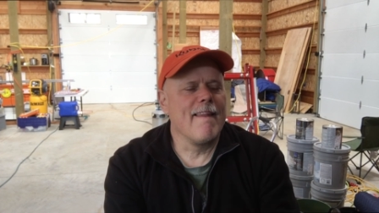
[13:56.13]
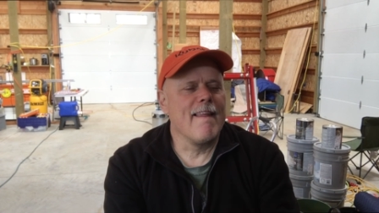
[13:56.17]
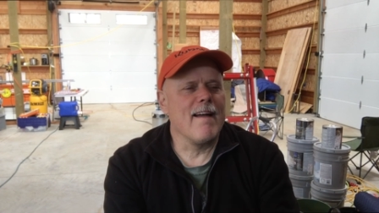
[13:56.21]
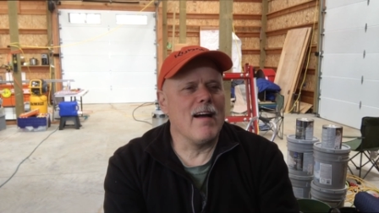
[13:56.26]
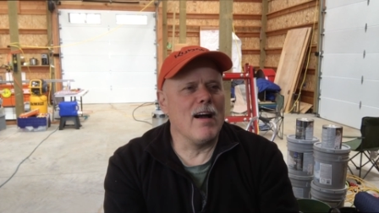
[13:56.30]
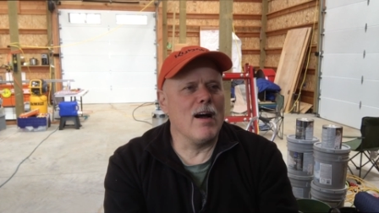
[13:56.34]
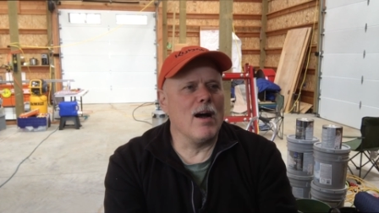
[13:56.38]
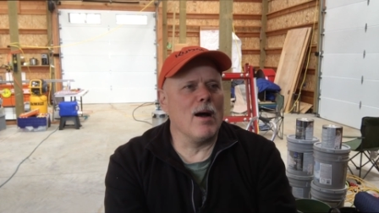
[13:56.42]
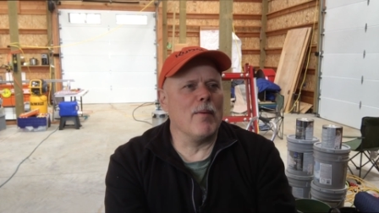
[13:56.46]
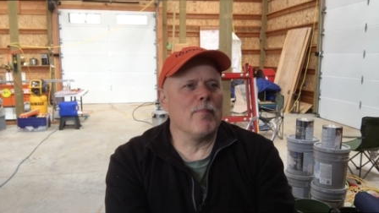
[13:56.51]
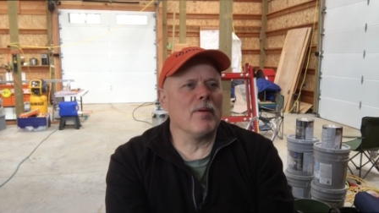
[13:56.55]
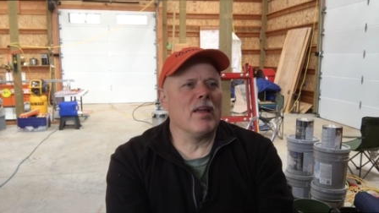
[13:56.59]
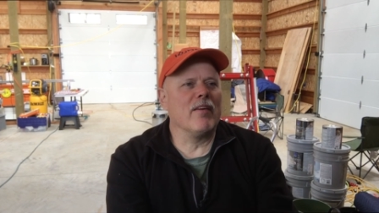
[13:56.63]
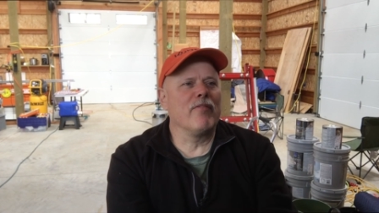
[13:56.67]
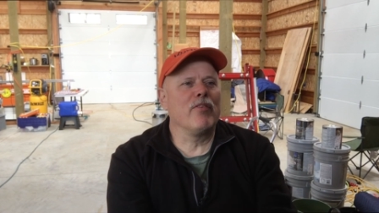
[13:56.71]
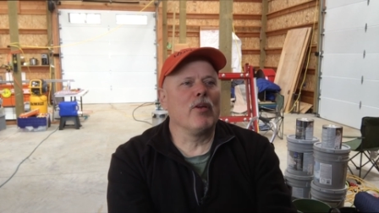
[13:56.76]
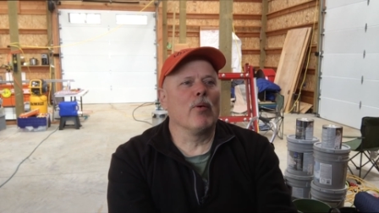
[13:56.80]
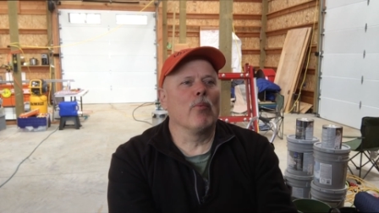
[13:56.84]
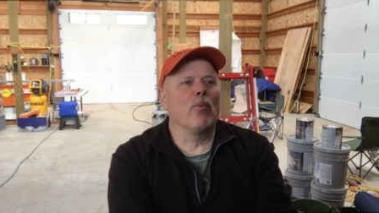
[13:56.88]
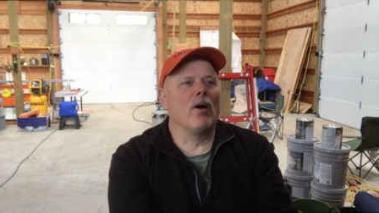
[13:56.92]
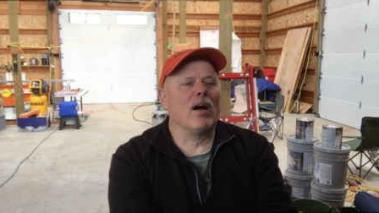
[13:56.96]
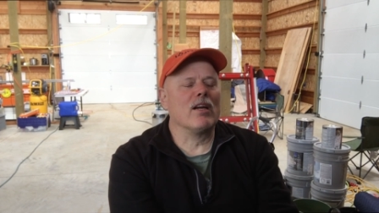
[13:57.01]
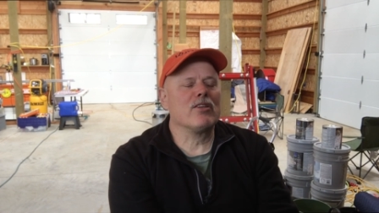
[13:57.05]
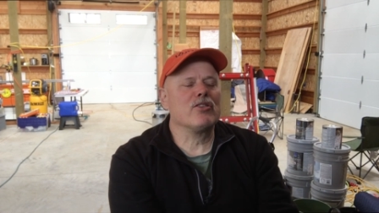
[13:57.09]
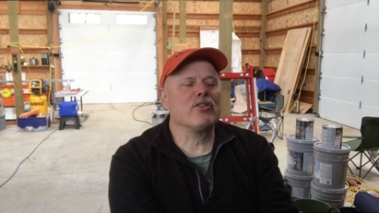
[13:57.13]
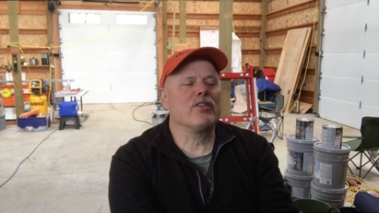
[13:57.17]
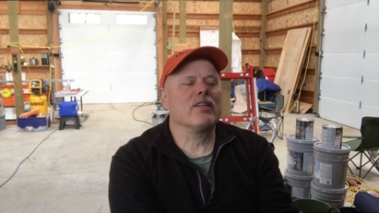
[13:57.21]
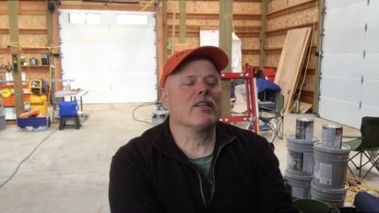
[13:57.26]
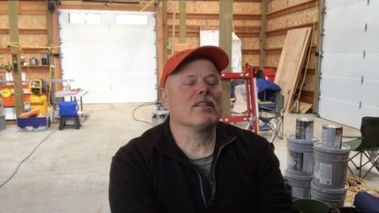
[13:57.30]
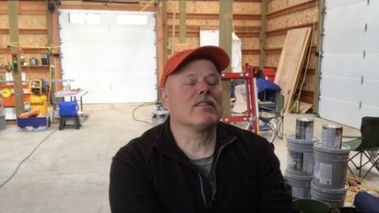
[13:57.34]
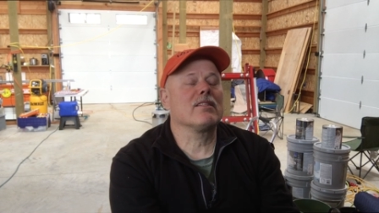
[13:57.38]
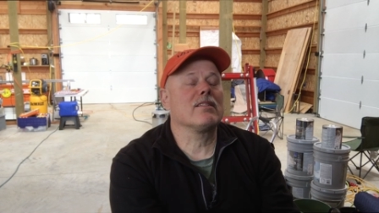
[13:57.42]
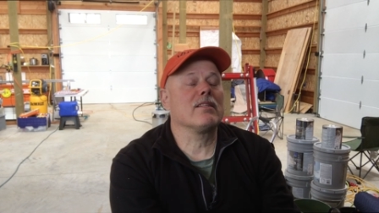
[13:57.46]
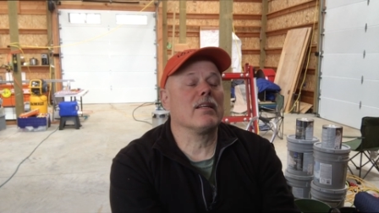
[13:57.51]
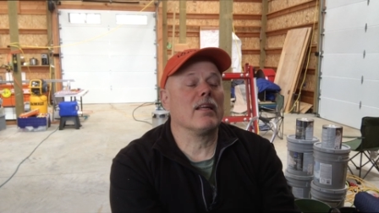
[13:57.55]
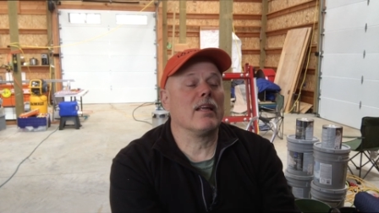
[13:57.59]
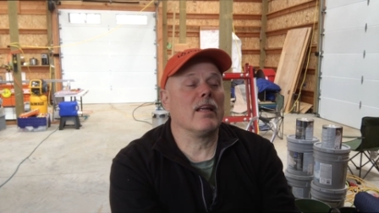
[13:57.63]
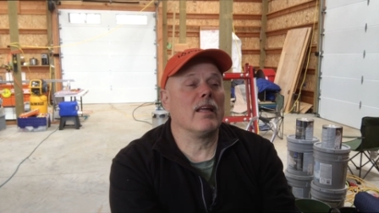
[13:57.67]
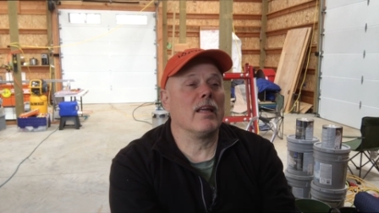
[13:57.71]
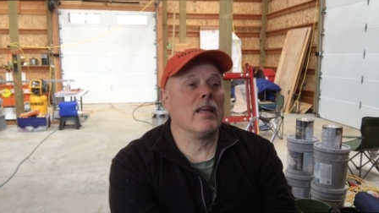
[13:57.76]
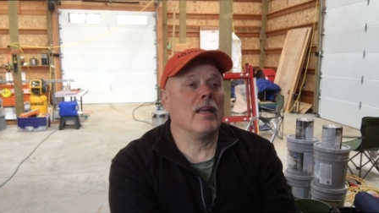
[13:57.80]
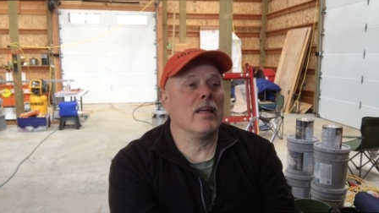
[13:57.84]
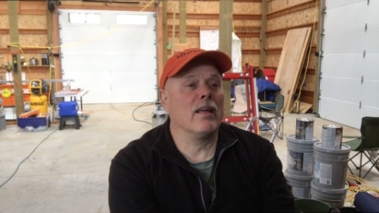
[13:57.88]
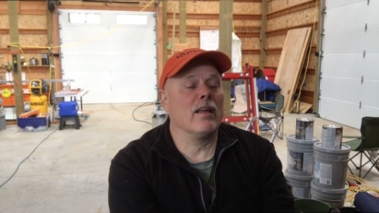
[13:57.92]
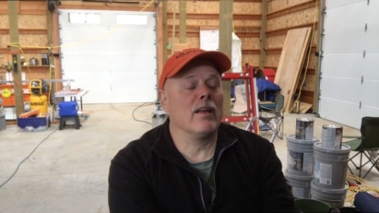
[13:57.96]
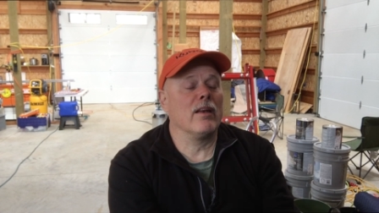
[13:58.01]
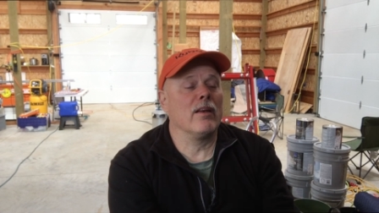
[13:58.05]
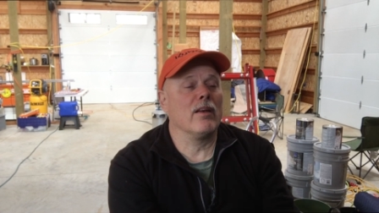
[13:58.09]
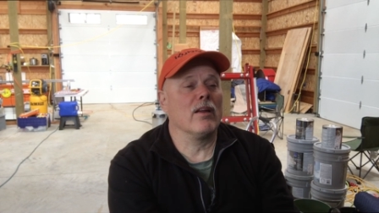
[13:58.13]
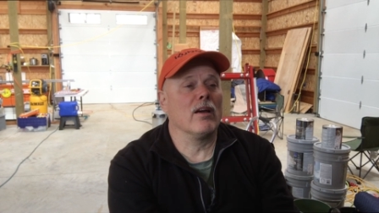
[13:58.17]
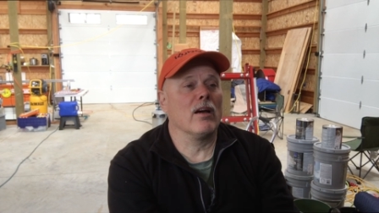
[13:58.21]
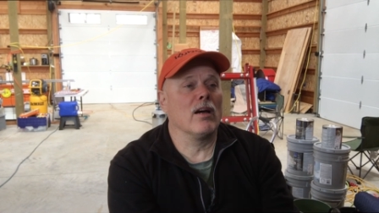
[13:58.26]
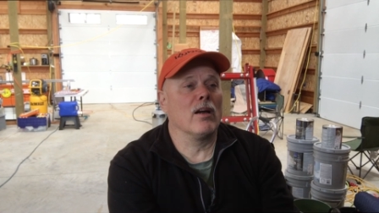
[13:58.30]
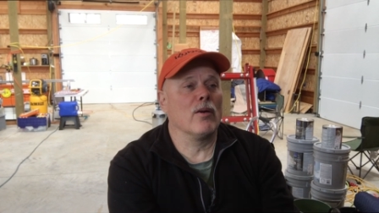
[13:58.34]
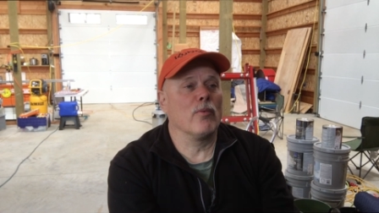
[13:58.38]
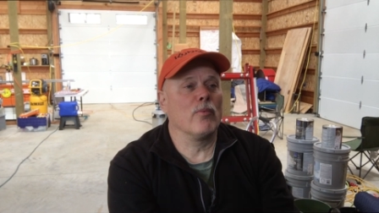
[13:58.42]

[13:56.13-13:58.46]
Um, if you watch this in uh,